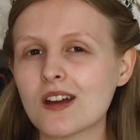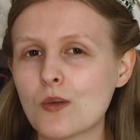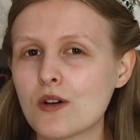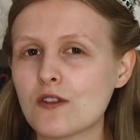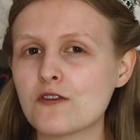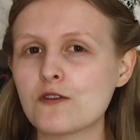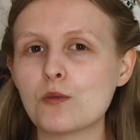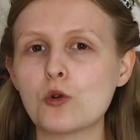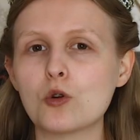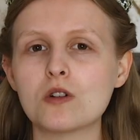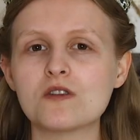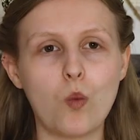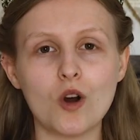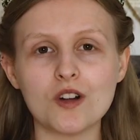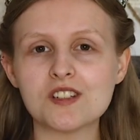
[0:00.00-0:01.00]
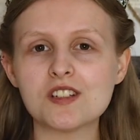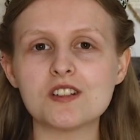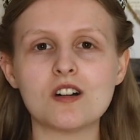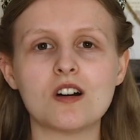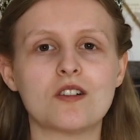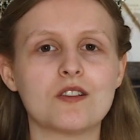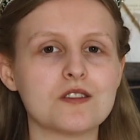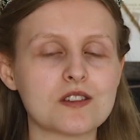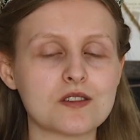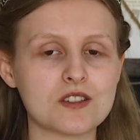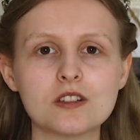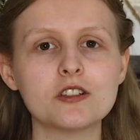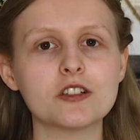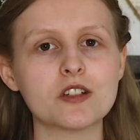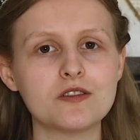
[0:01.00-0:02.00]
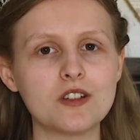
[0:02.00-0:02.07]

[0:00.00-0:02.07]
I went for more what tiaras look